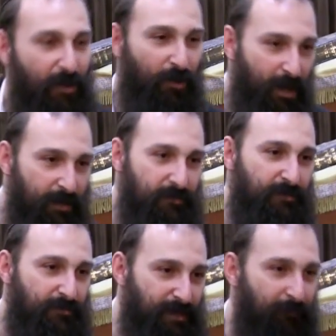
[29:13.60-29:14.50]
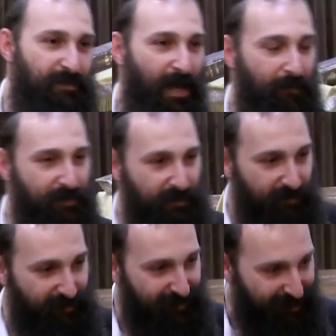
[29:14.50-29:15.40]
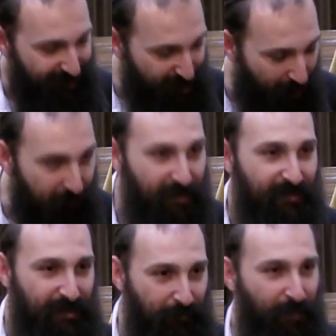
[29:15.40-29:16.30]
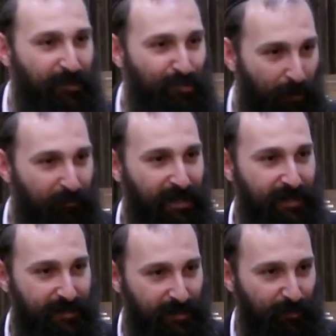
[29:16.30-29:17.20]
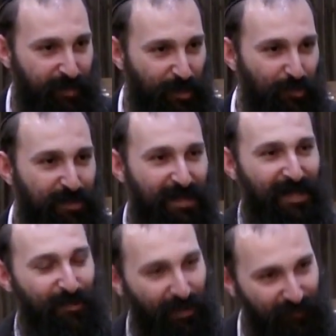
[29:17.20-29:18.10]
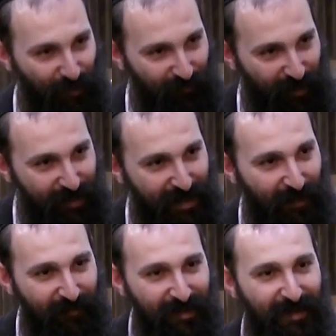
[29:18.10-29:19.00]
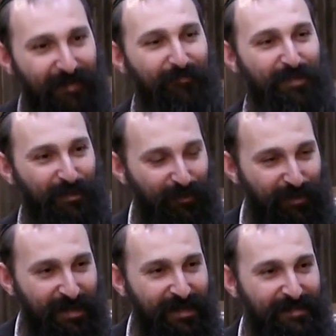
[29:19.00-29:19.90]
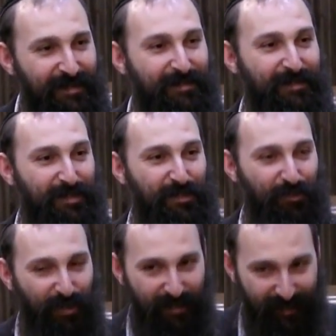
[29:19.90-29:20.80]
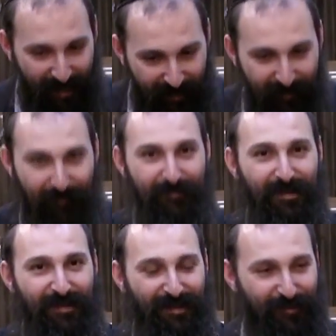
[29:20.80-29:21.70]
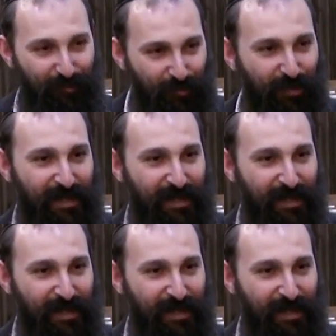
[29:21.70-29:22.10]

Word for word: Okay, so sometimes the, the jumping, sometimes the trampoline is a little bit loose. You have to go very down. But the good thing is it that, that you can take, in